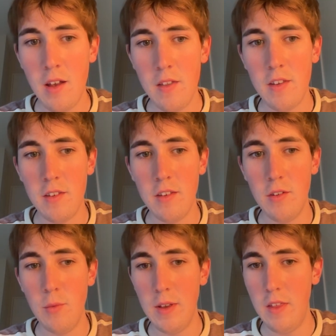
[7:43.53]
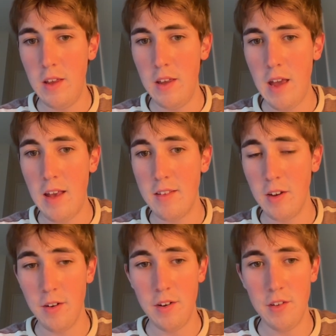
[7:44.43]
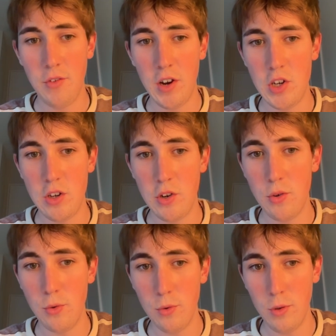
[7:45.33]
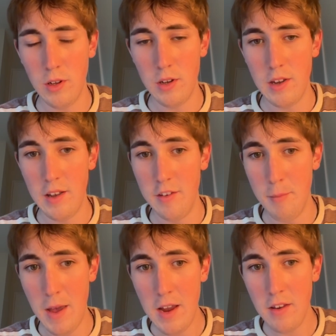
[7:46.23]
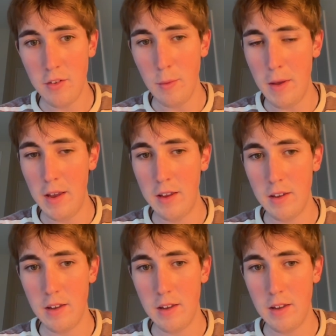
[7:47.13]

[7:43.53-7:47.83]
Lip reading: This is where the asynchronous function call is made. So we make